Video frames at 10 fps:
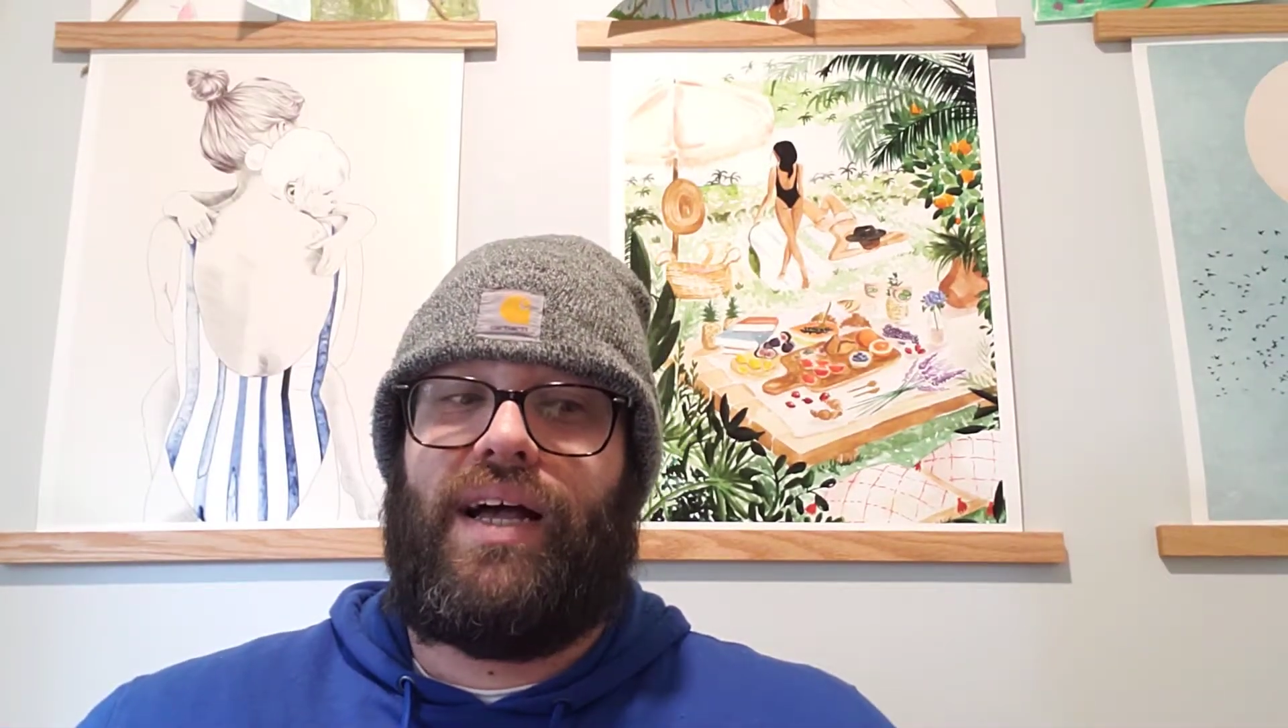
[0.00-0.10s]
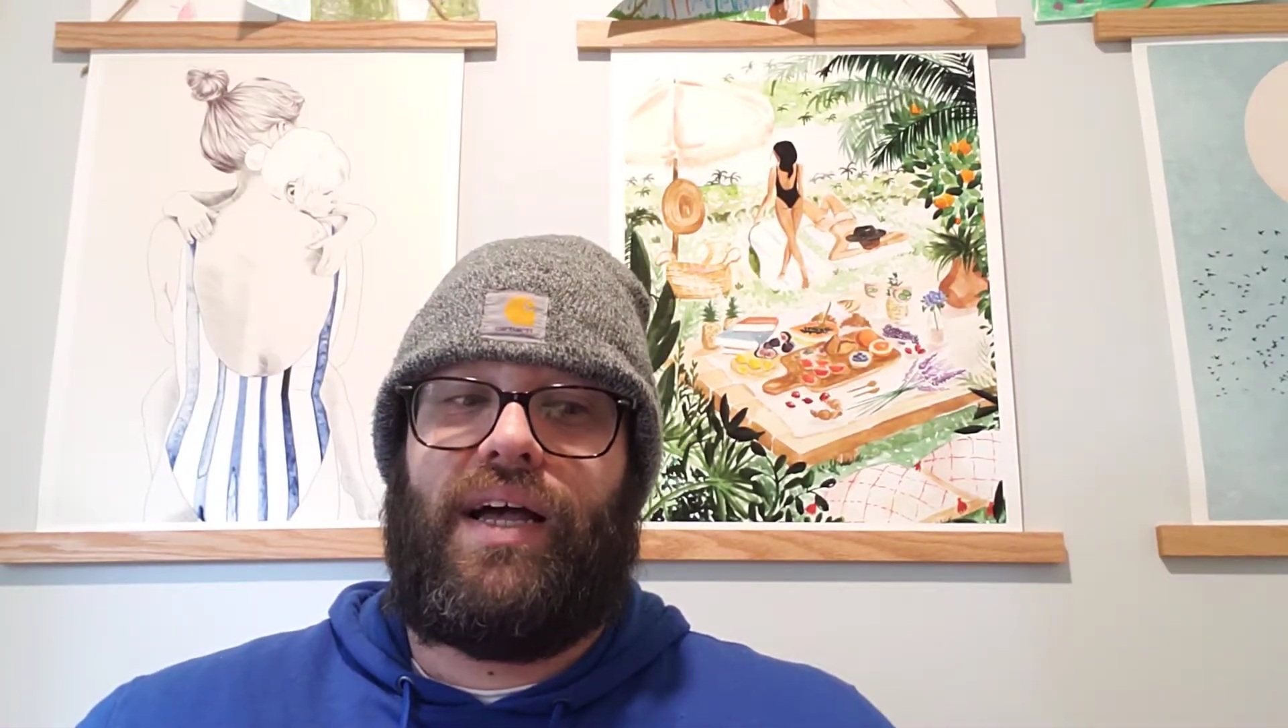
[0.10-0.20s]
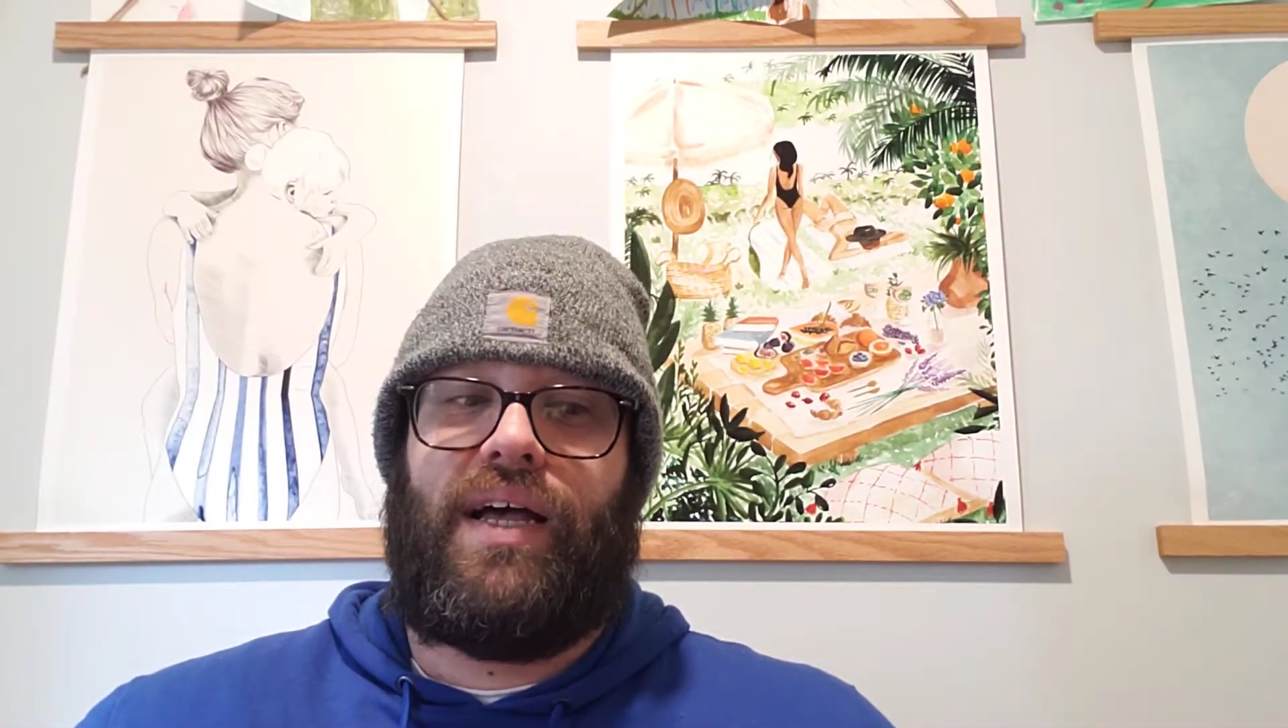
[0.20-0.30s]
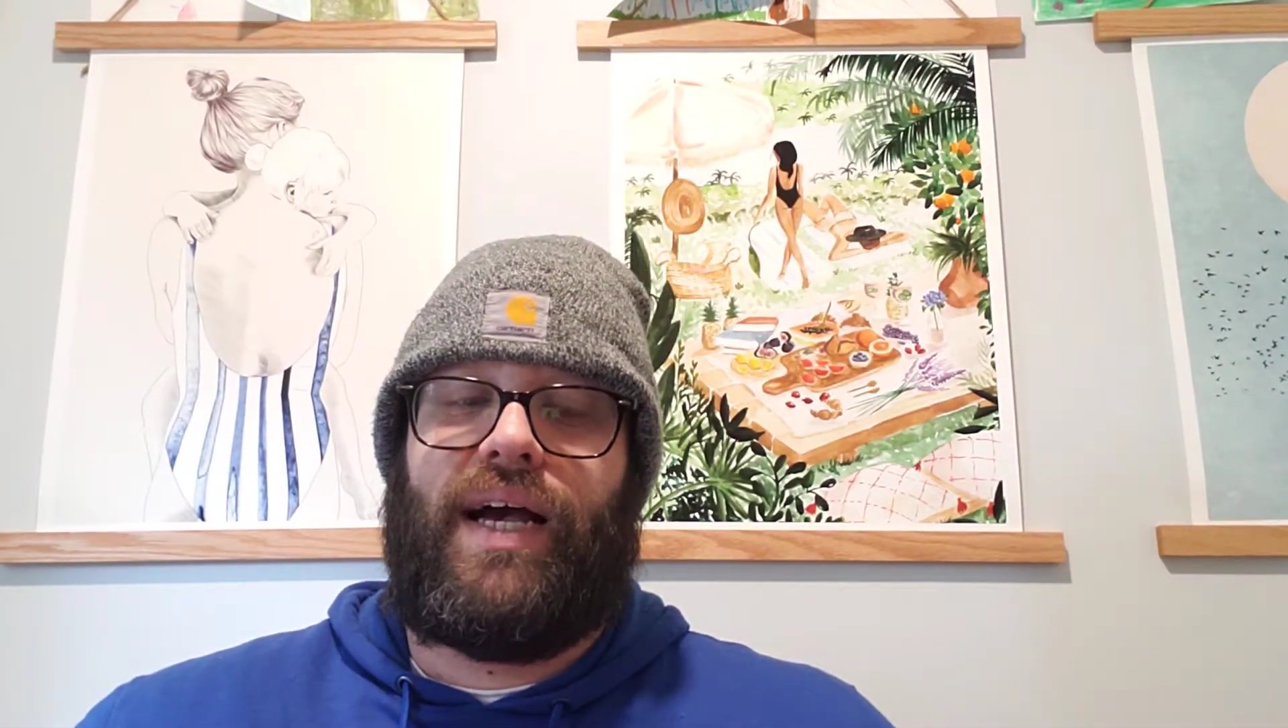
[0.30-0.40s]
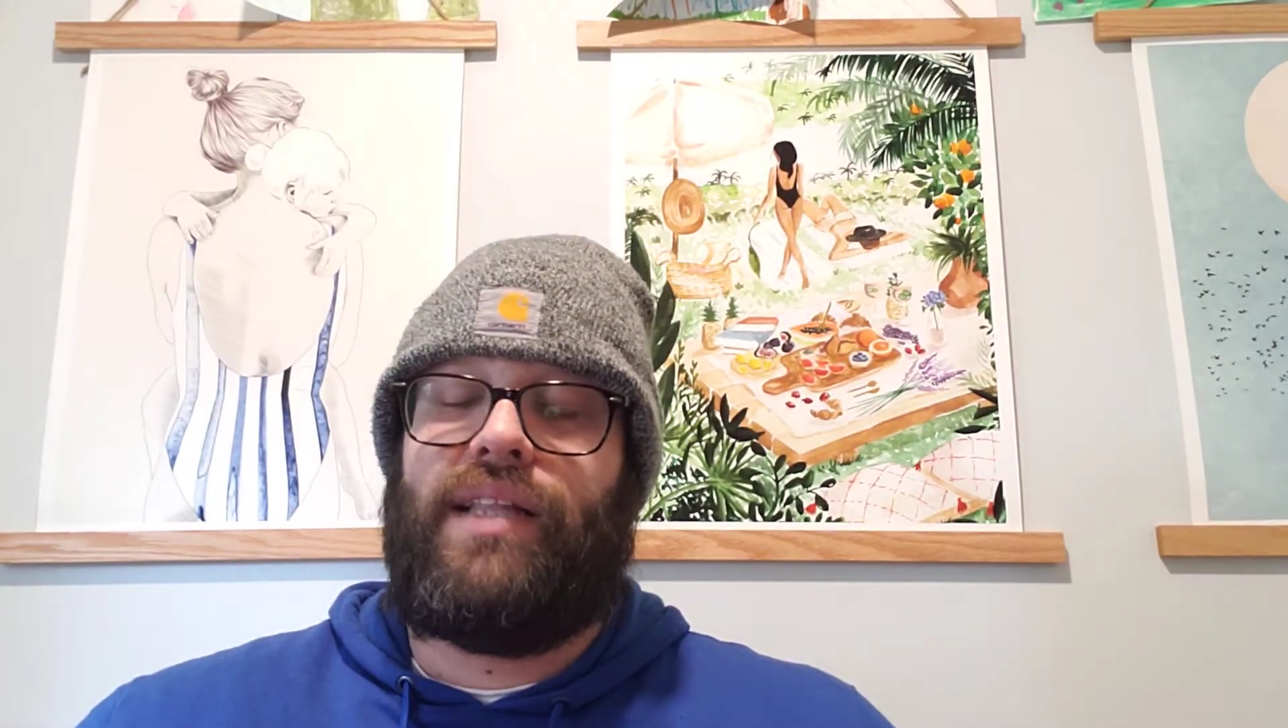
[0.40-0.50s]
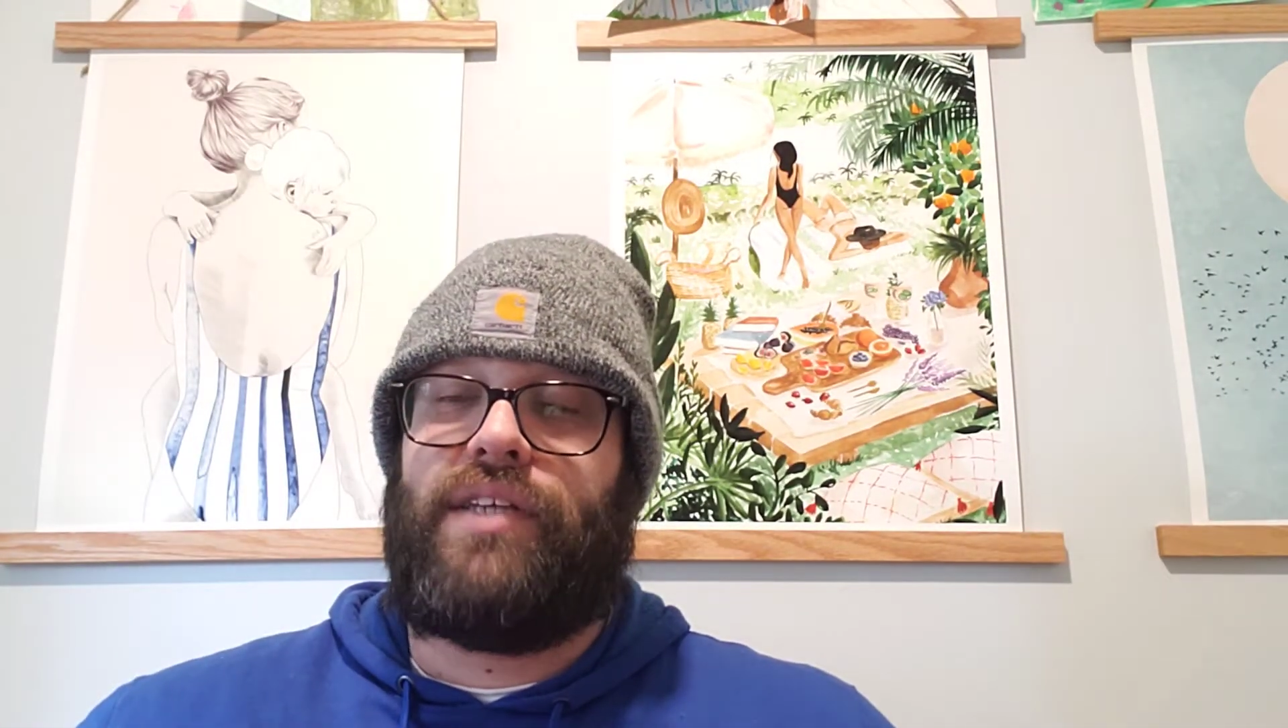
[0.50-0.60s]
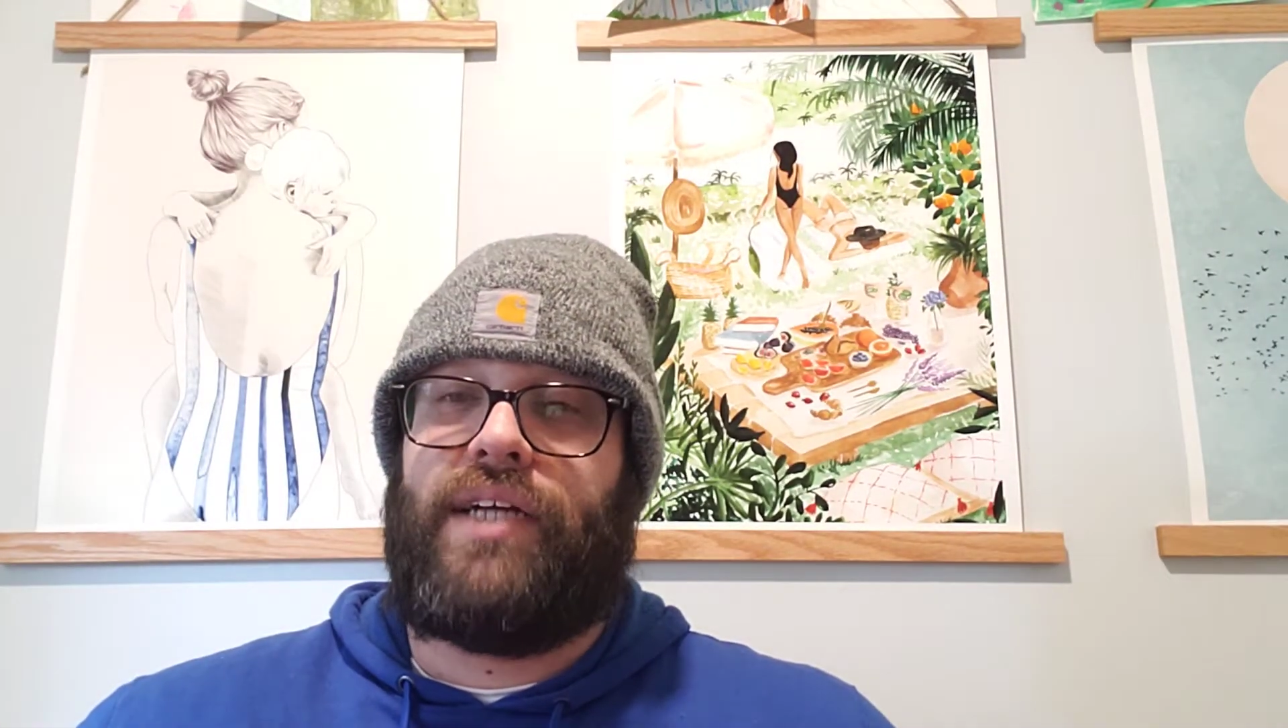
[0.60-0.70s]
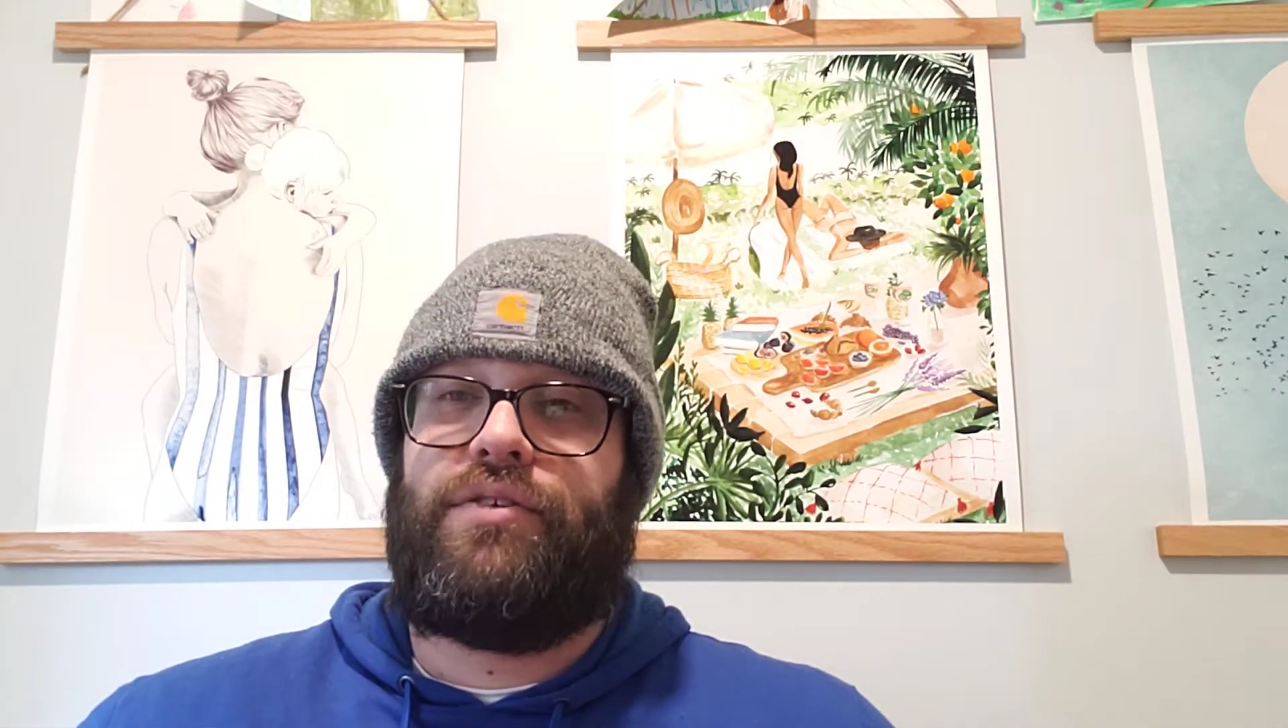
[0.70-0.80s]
I